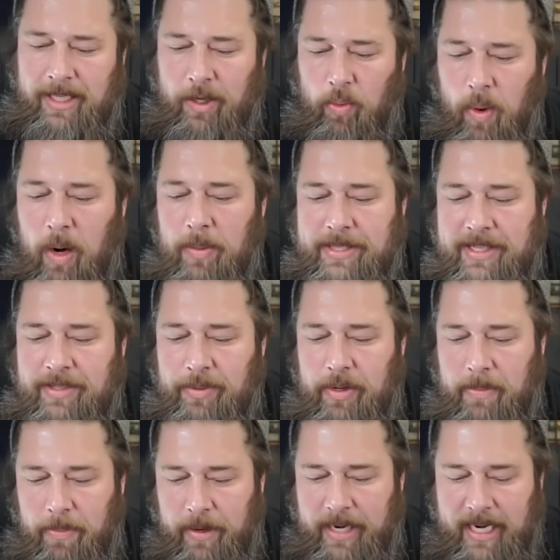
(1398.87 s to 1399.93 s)
where was this
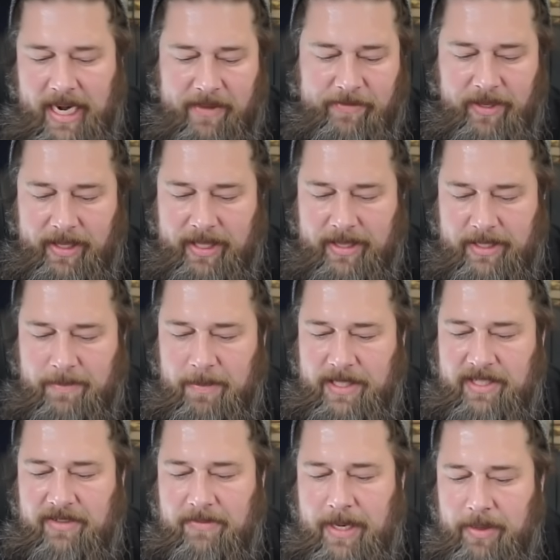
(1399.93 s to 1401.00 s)
reprinted? I feel like this
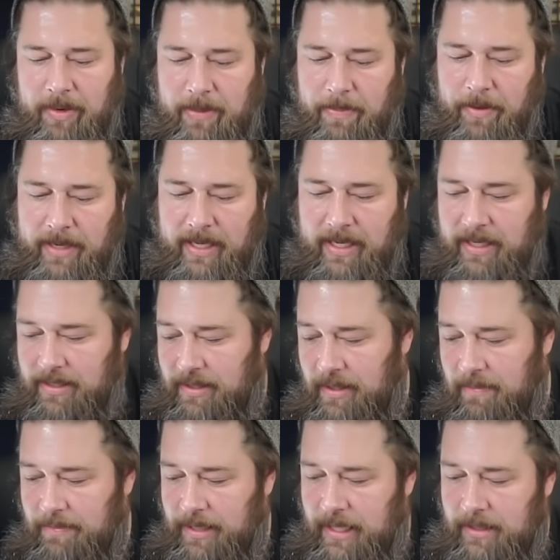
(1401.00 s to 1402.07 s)
must have been reprinted in
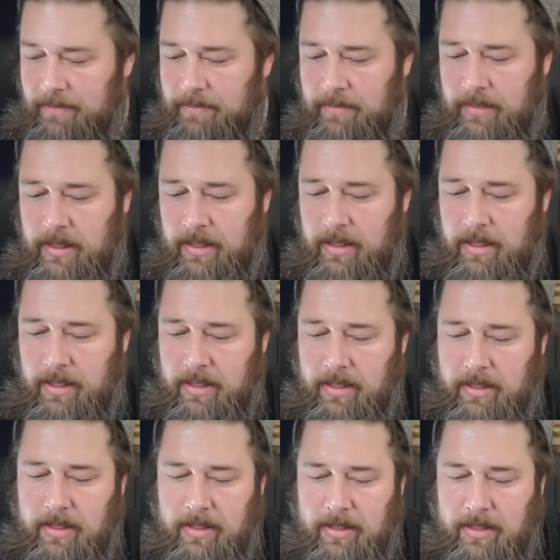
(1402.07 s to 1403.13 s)
something.
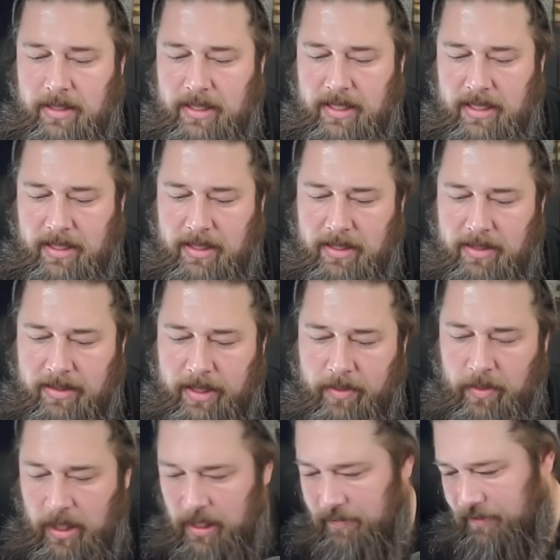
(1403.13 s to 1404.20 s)
All right,
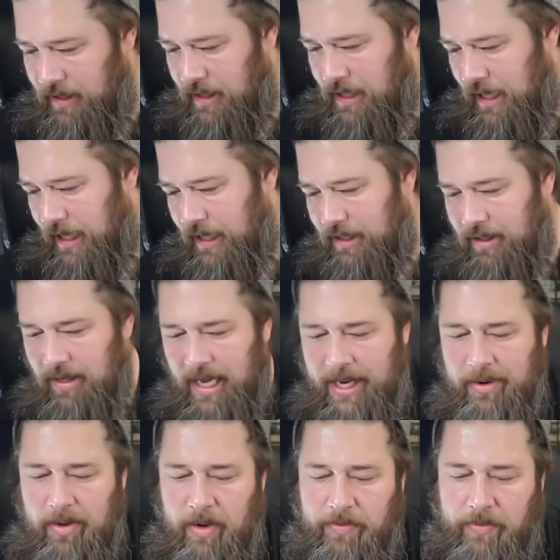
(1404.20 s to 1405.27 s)
Wall of Denial. I
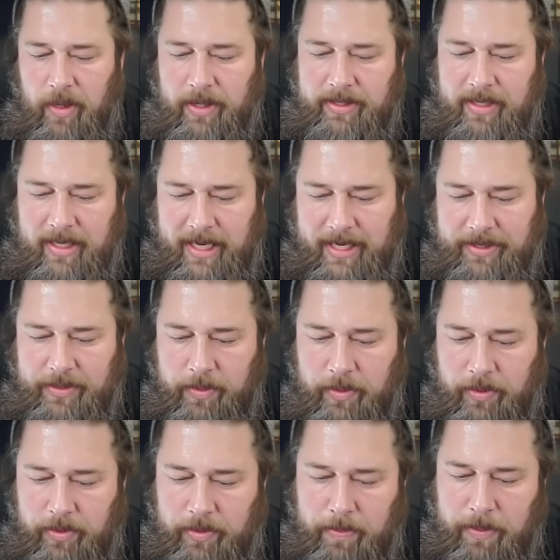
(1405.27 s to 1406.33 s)
don't know if Wall of Denial is
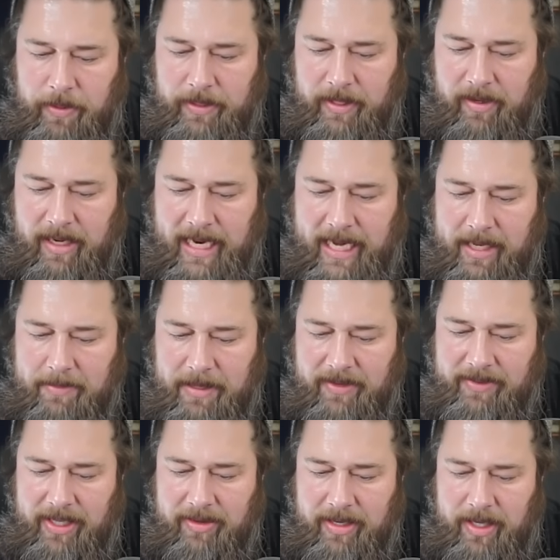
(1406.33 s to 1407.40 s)
worth pulling or not.
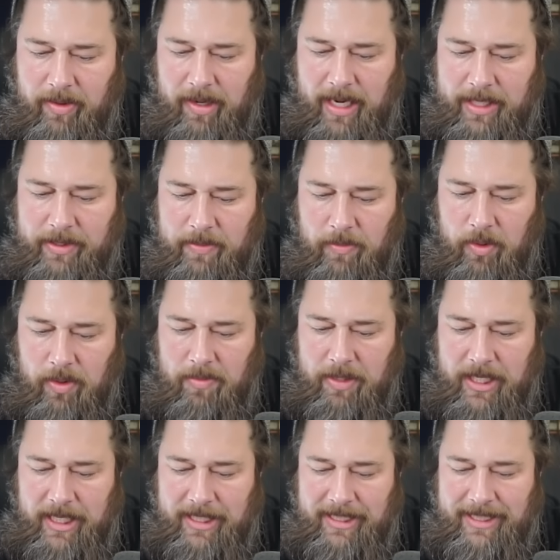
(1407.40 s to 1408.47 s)
Oblivion Ring or Oxmoor
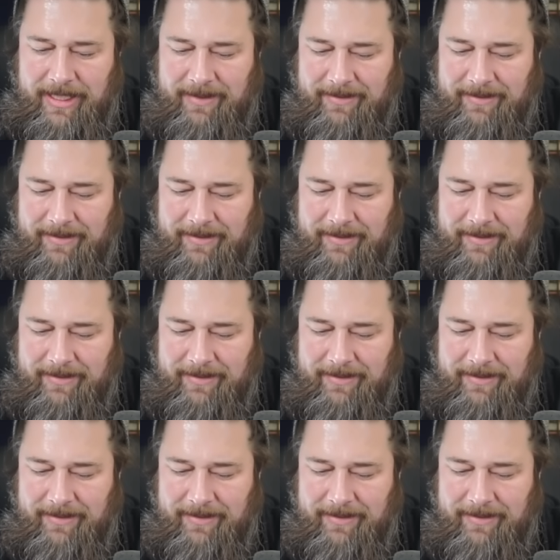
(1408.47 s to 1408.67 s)
Monk.